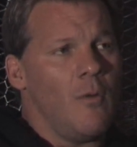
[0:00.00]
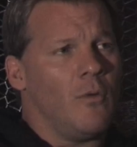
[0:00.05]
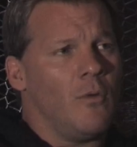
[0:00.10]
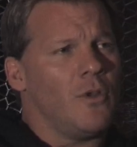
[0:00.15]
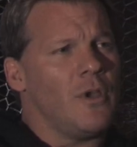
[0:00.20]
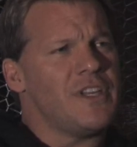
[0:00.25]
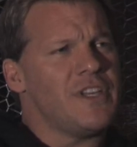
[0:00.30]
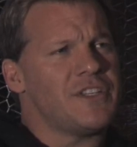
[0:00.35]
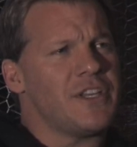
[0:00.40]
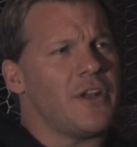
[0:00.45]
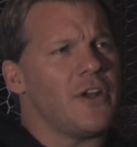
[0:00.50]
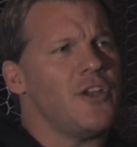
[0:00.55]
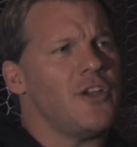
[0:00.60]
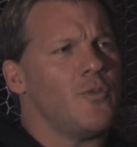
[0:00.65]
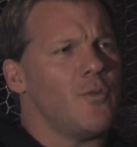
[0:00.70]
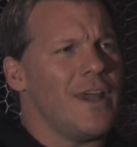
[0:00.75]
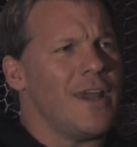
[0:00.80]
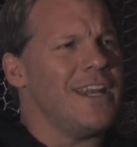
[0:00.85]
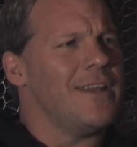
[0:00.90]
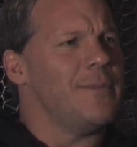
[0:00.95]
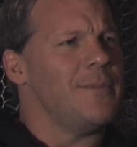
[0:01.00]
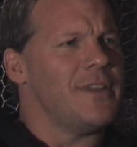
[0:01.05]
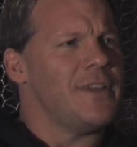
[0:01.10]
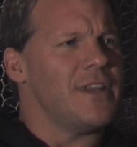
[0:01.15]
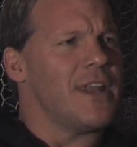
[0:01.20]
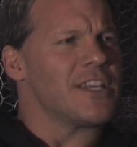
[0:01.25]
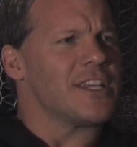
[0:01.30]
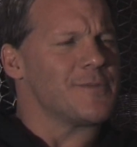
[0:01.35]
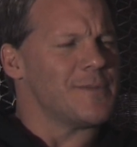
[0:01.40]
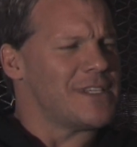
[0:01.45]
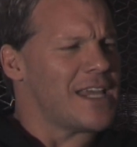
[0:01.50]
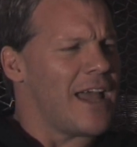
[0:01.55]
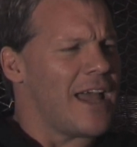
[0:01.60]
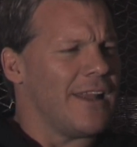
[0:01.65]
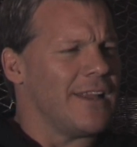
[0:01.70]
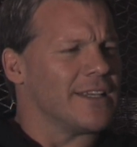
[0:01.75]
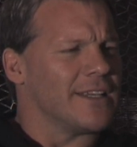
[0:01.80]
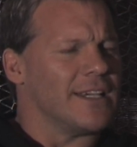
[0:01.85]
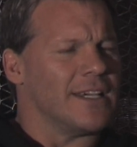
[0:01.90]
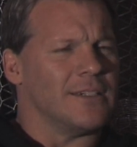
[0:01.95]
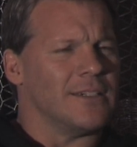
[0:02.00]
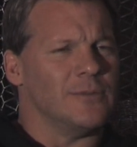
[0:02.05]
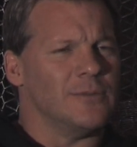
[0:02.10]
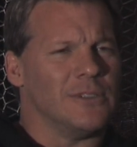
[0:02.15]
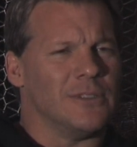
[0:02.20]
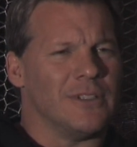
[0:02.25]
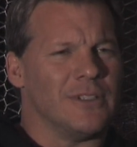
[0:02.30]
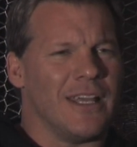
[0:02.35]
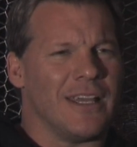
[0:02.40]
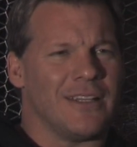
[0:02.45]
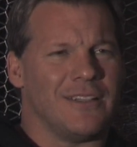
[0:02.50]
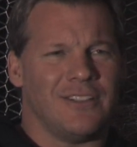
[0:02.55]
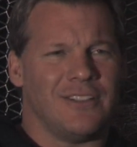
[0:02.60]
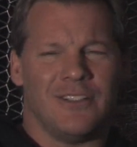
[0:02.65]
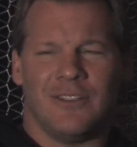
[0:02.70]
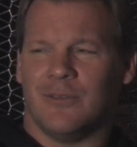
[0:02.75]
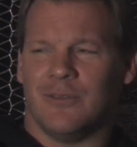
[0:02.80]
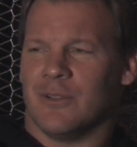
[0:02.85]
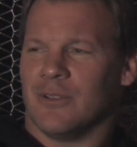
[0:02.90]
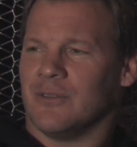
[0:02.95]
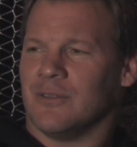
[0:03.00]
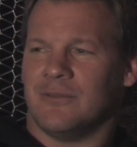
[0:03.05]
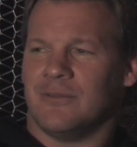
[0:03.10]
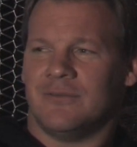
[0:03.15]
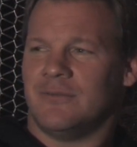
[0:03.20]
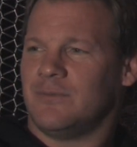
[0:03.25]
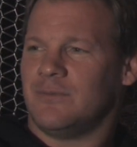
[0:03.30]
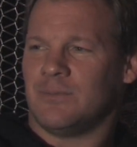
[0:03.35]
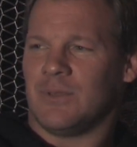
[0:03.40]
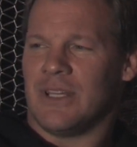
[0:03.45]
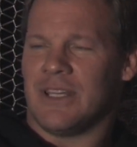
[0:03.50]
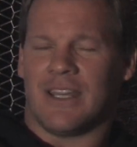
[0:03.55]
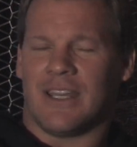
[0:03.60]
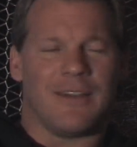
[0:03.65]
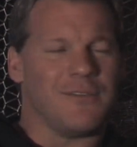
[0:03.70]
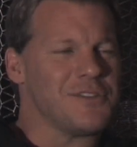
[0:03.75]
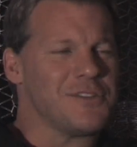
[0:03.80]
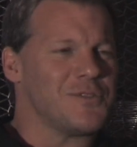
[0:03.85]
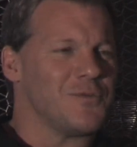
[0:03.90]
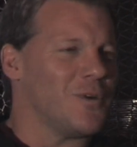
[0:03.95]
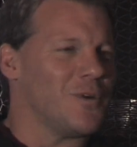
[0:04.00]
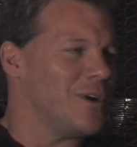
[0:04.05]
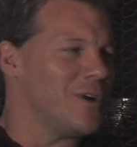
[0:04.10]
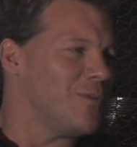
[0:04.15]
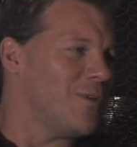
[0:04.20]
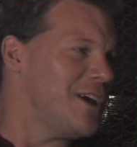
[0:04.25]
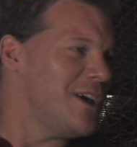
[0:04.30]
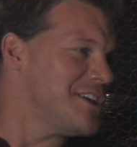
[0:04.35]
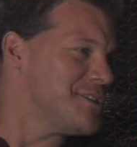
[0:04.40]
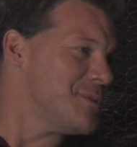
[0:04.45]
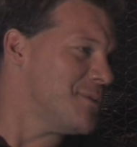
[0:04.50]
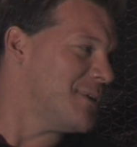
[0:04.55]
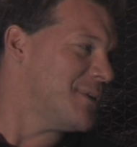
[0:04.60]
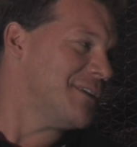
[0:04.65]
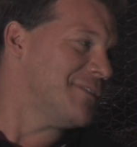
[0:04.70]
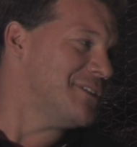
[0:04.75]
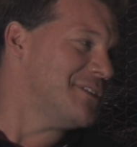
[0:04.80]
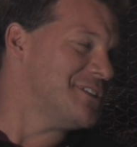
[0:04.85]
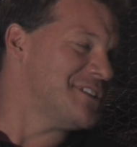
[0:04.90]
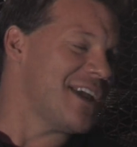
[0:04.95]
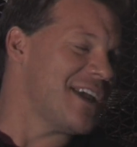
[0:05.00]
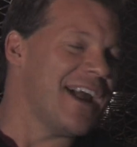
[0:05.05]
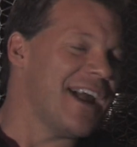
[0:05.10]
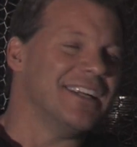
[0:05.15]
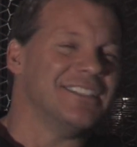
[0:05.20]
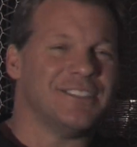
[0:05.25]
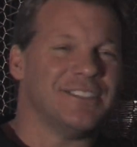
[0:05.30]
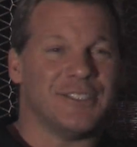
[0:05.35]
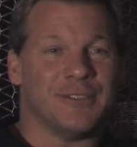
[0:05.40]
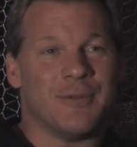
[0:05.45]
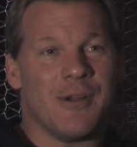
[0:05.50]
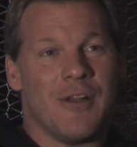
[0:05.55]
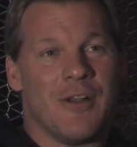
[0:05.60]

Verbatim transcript: Well, no, he said, are you ready to be the next Metallica? And we were like, dude, we're playing covers and wearing wigs, but whatever you say. So